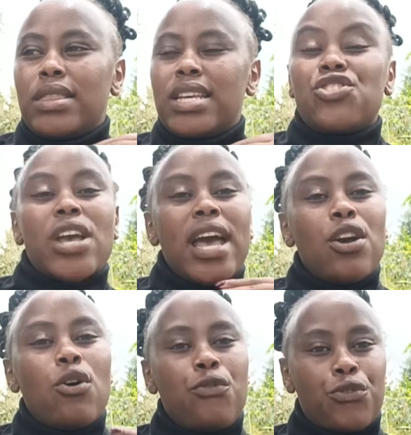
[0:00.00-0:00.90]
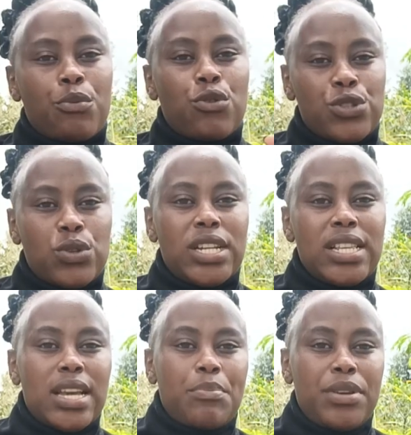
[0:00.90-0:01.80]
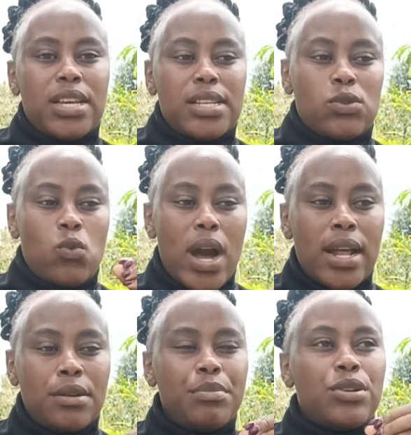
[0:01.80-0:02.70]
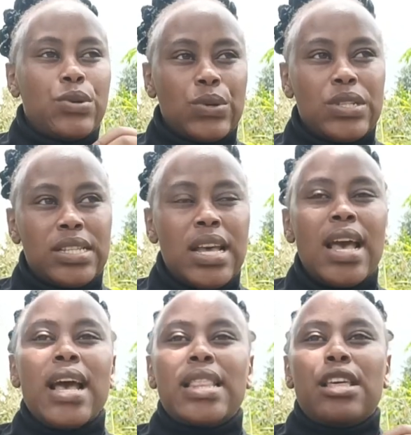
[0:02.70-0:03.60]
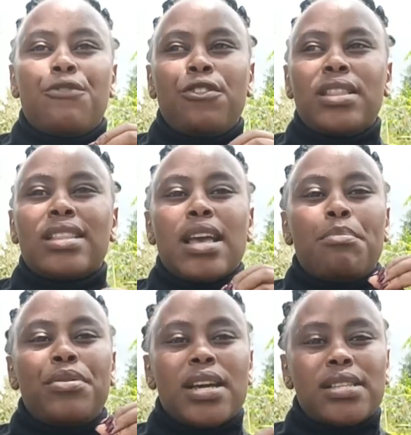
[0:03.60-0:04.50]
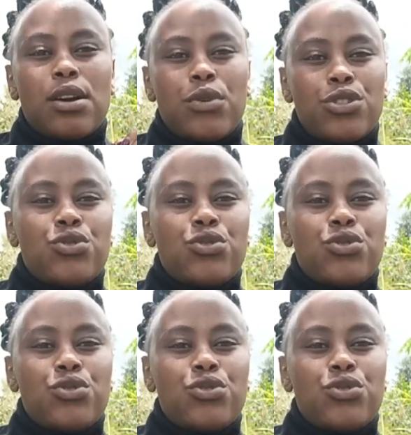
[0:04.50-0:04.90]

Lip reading: they shy off from consulting their peers. One, because they feel that their peers are going